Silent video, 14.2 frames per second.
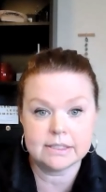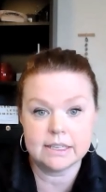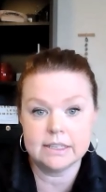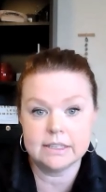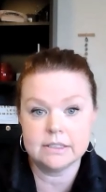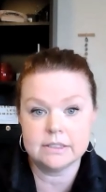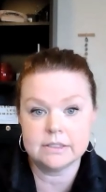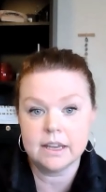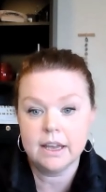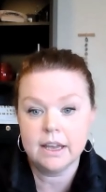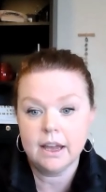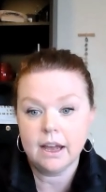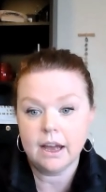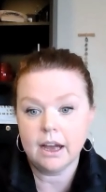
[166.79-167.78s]
is
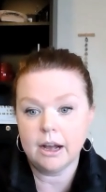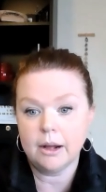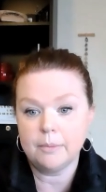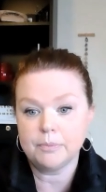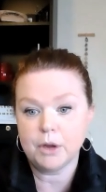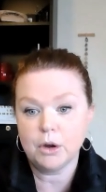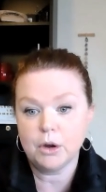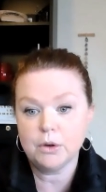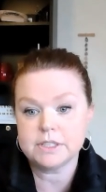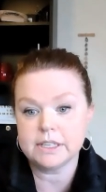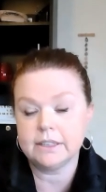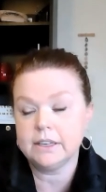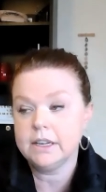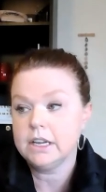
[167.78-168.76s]

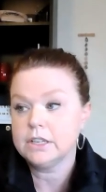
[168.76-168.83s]
hosting.